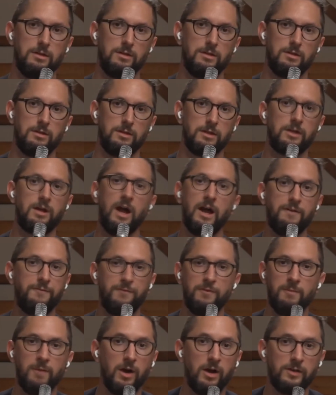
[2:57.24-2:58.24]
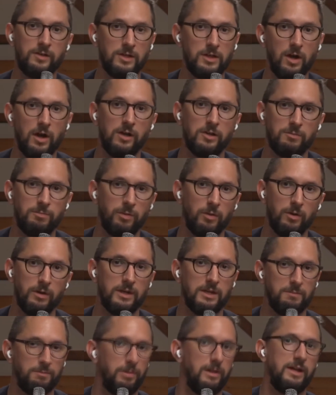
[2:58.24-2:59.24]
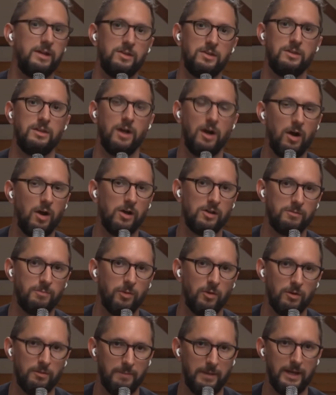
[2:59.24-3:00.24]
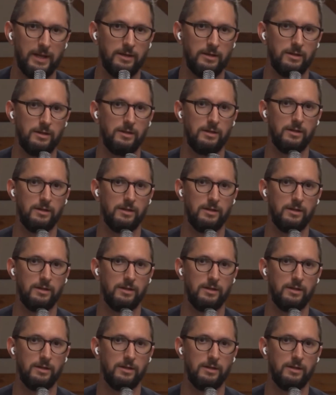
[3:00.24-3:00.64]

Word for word: The guy from Ozzy Osbourne, he plays in the Osbourne band.